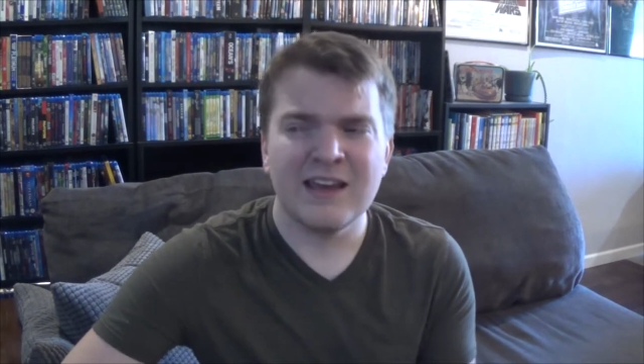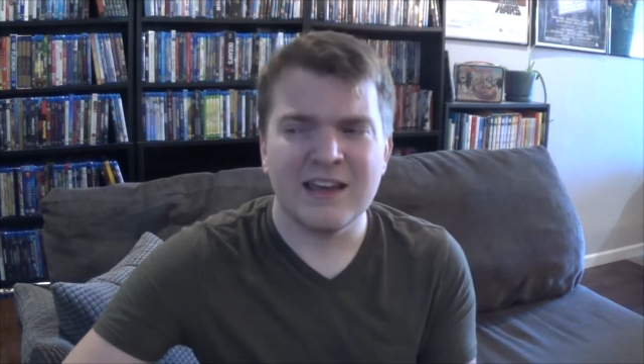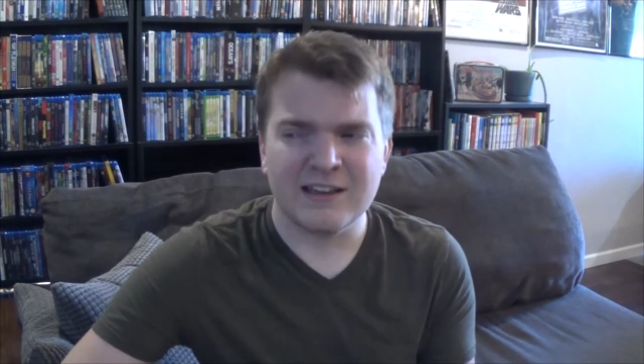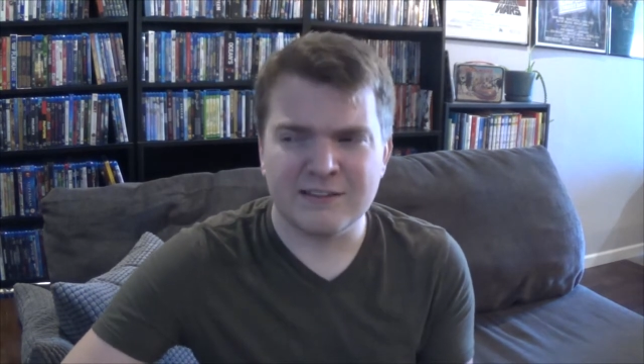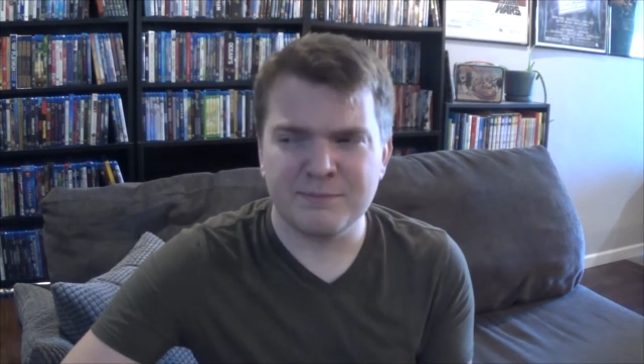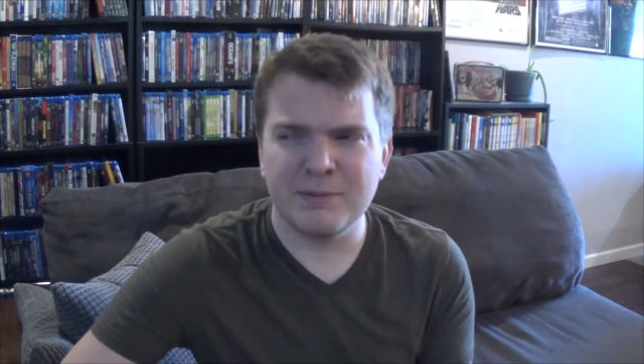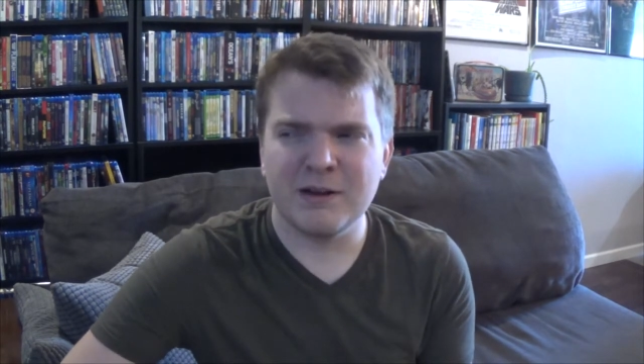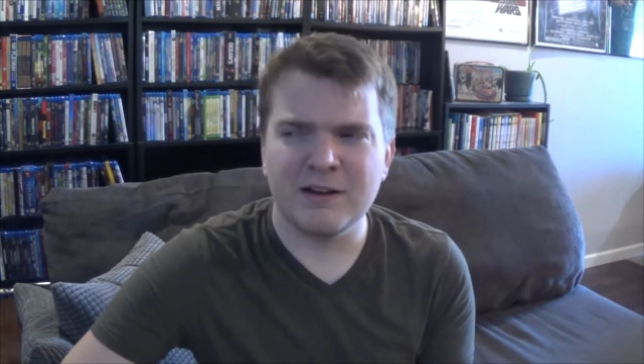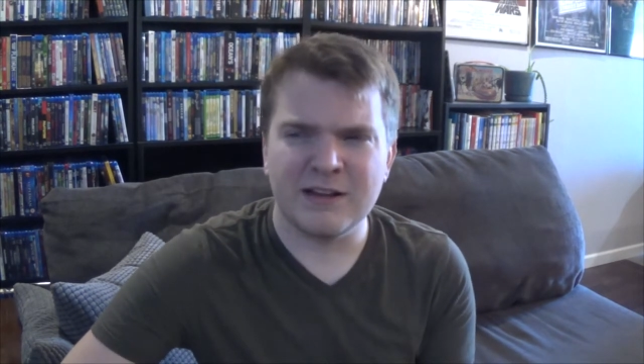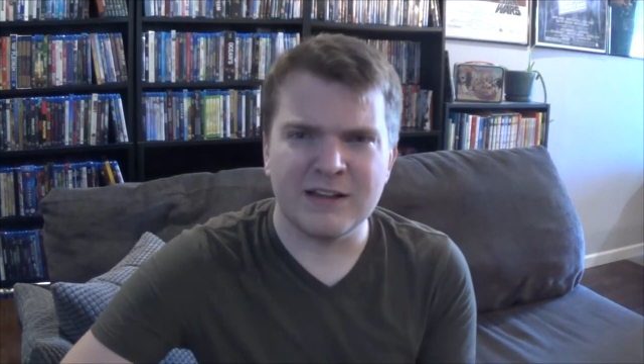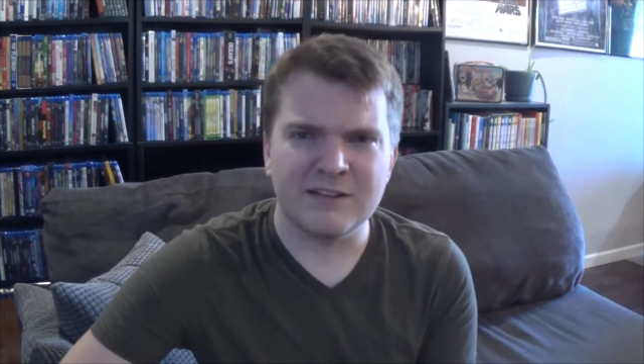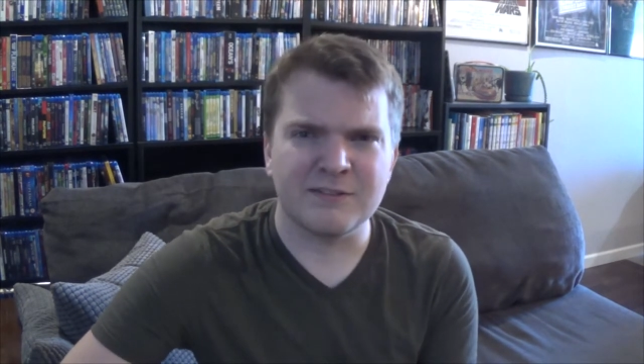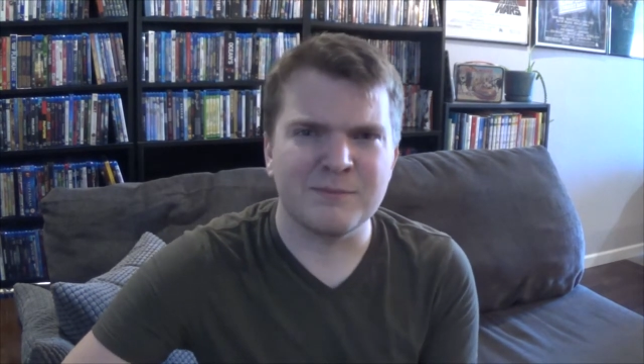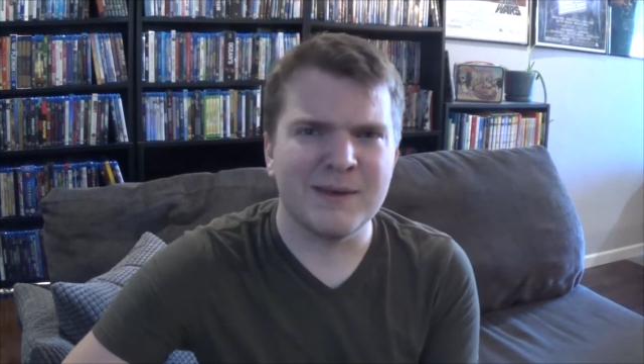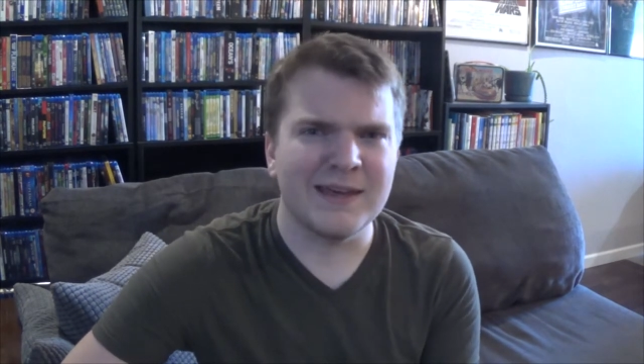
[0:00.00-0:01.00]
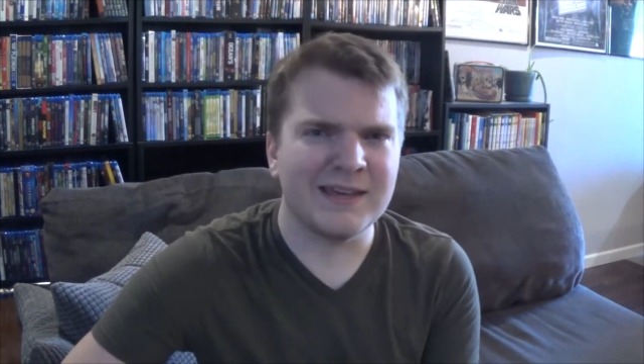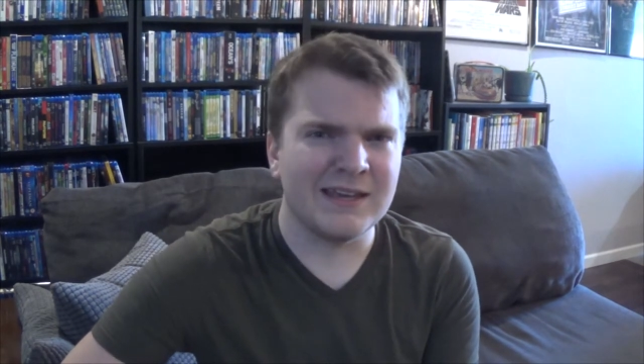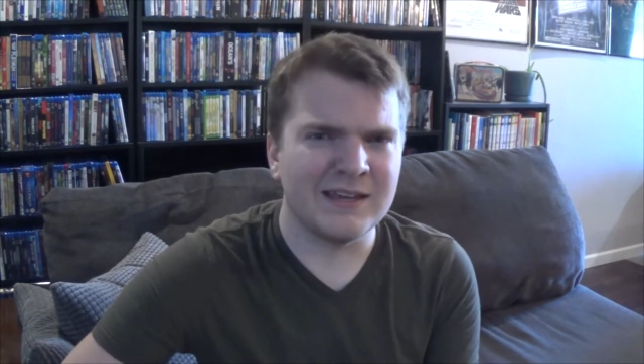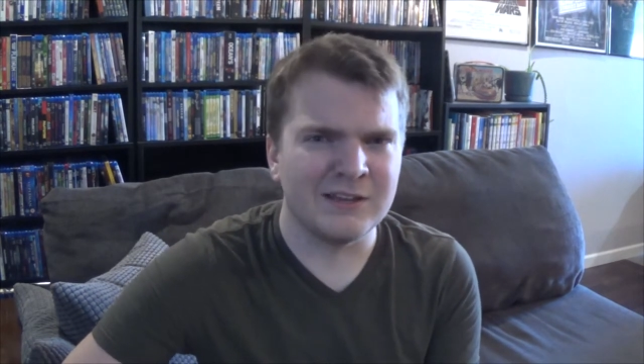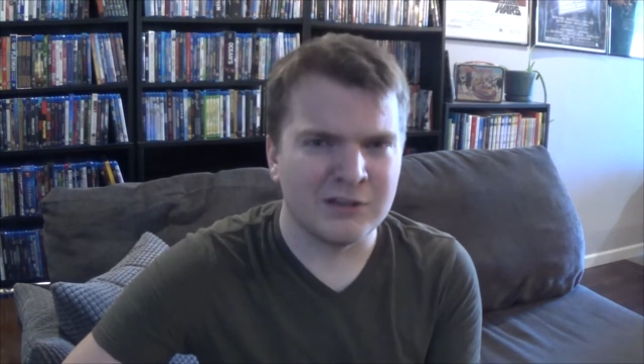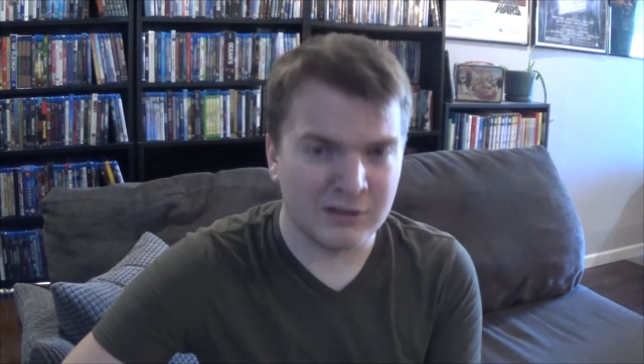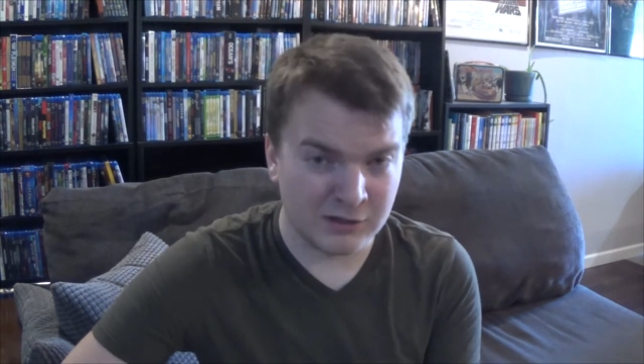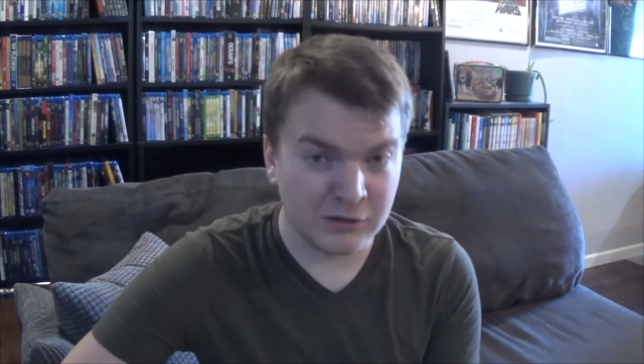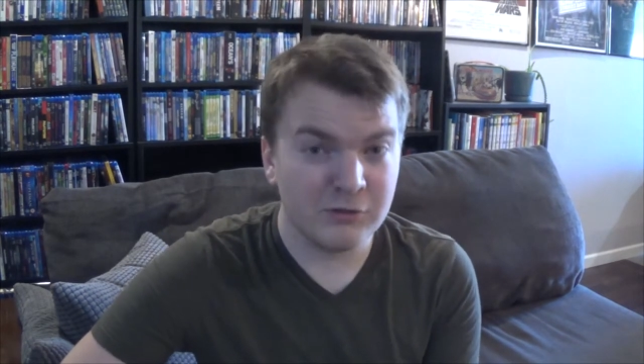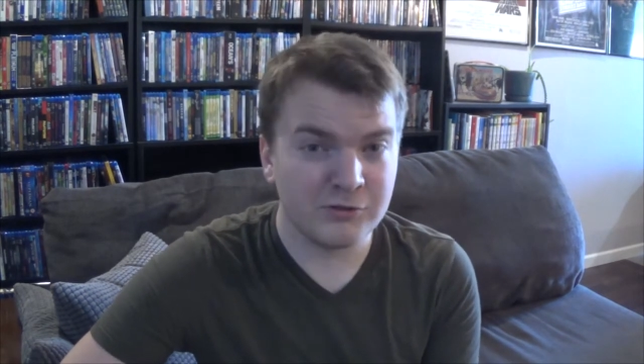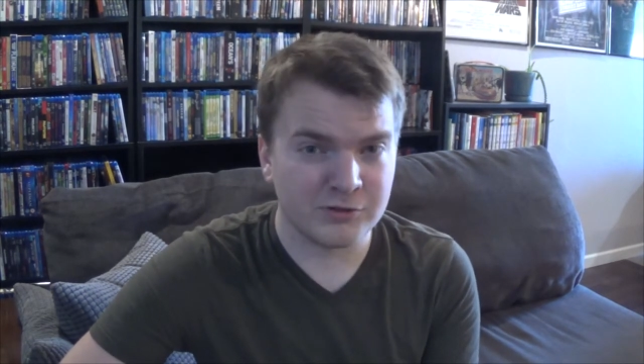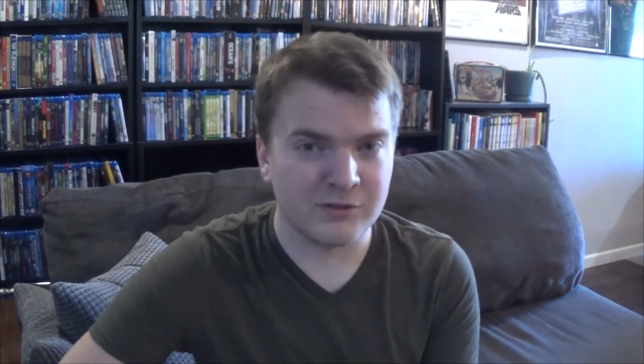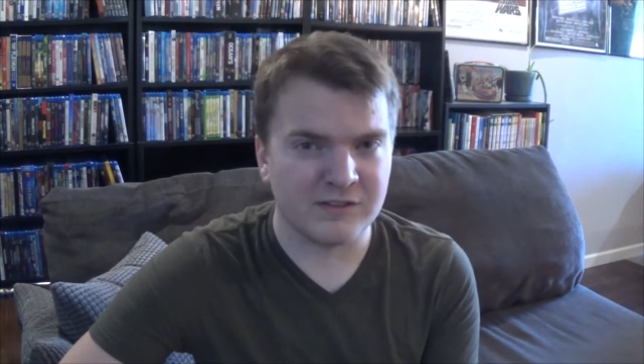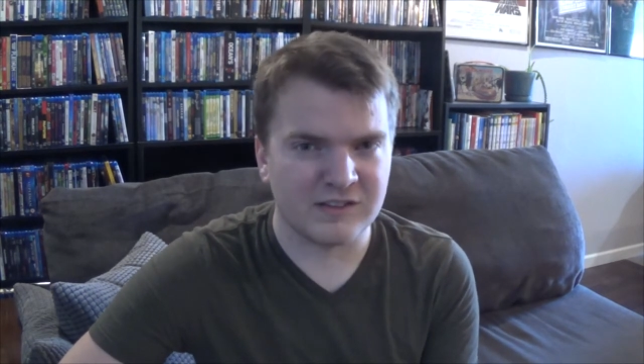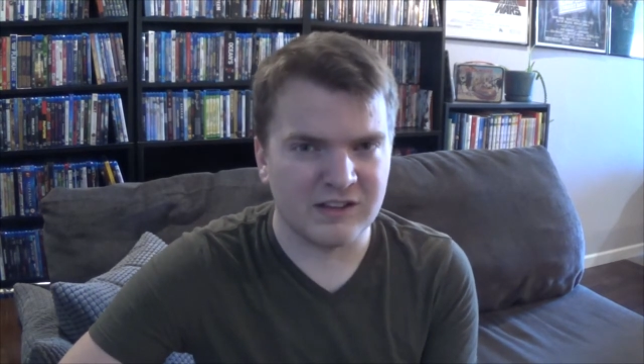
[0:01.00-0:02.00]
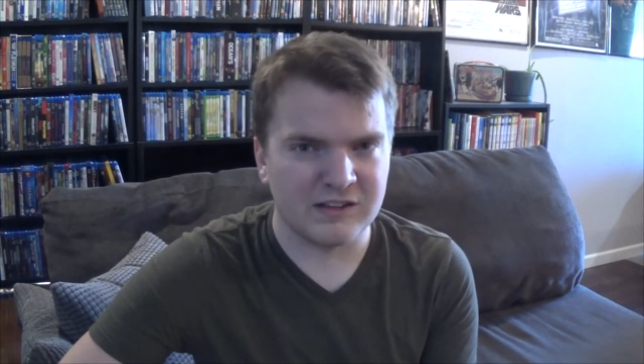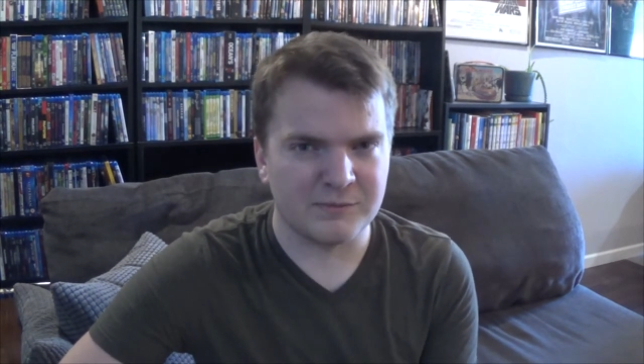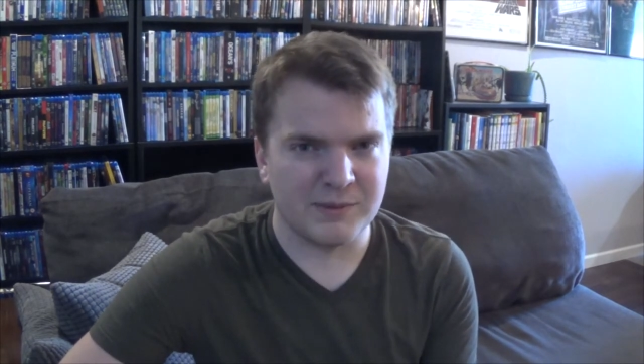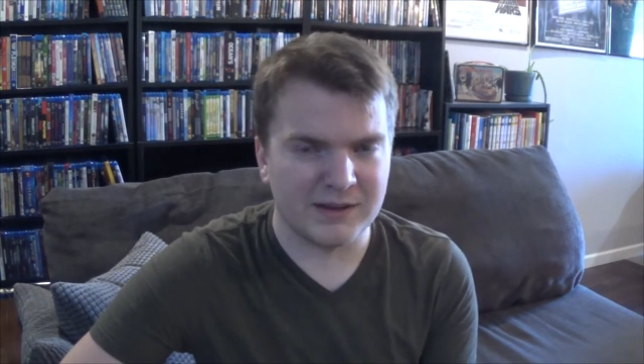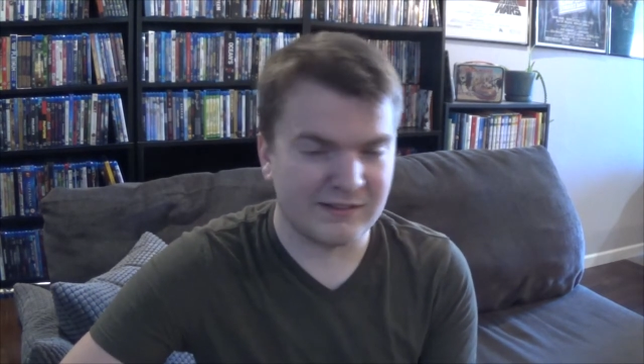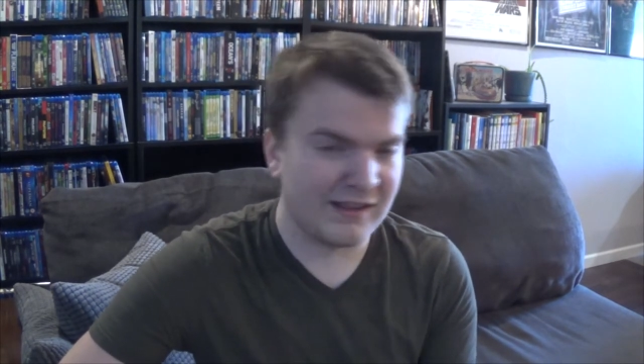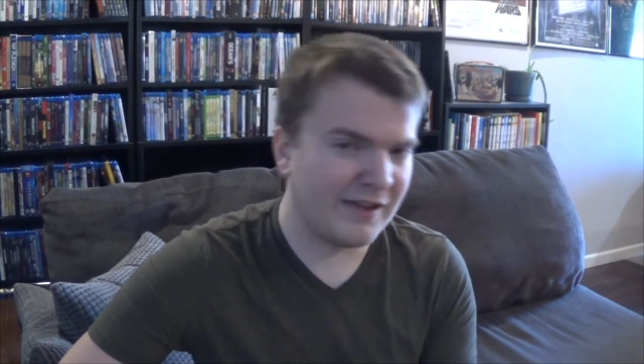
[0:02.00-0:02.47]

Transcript: experience making the usual suspects,